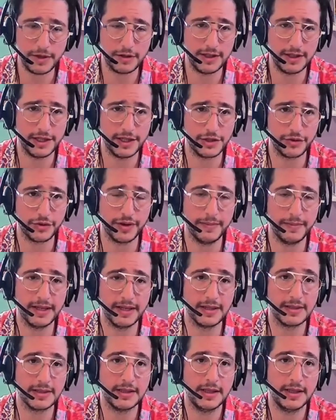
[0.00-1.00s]
communal
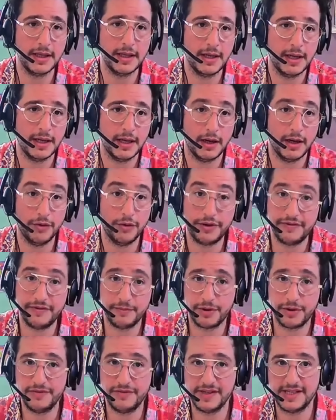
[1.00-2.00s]
enjoyment
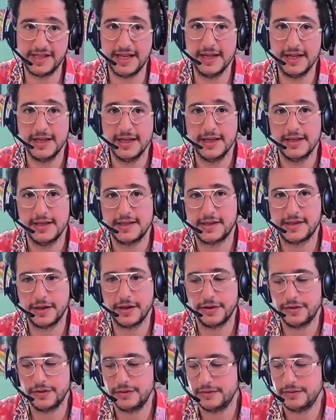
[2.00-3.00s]
or even privacy.
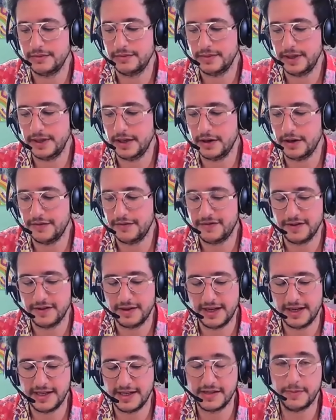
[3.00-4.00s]
So, you know,
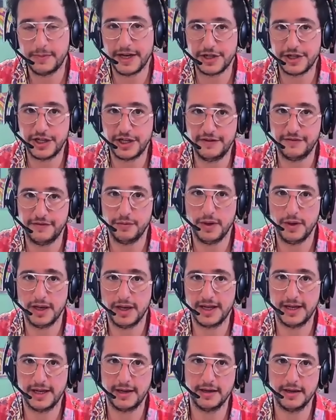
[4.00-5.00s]
for, and especially for
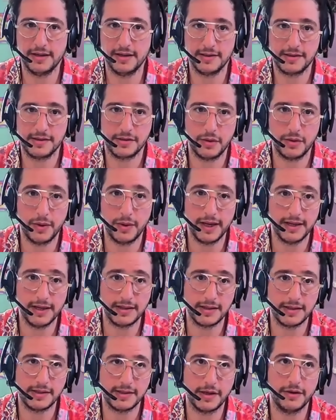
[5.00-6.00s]
working class
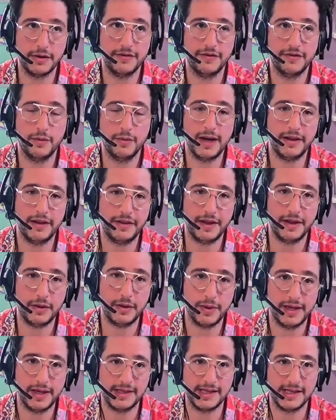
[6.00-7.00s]
queers. So for
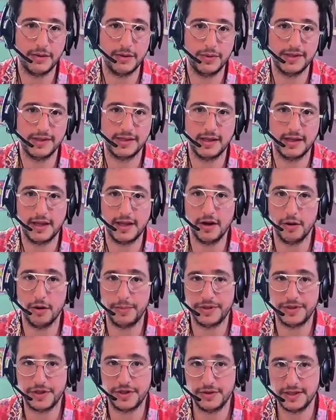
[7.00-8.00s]
wealthy queers, there was
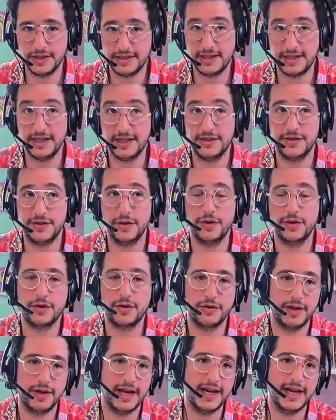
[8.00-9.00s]
the opportunity
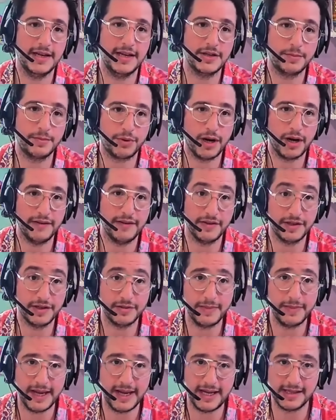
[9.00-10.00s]
to create
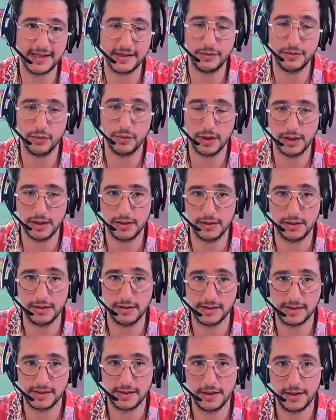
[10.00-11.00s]
private domains and
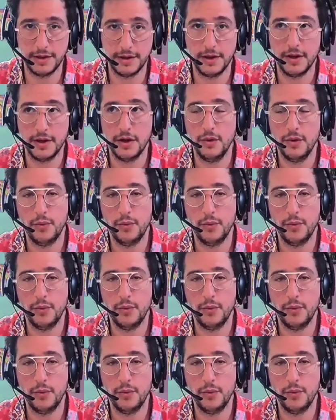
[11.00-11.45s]
worlds,